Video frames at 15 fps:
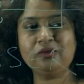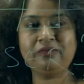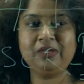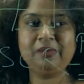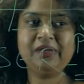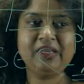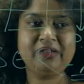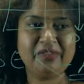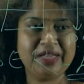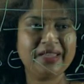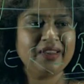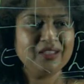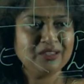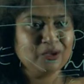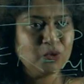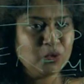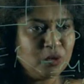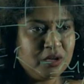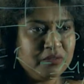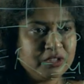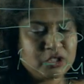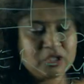we will be wearing the
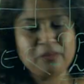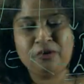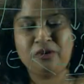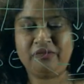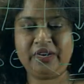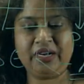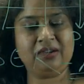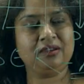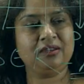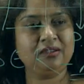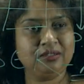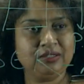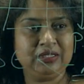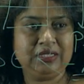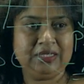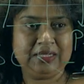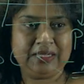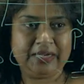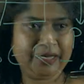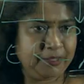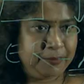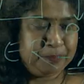gold which will be of red color,
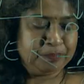right.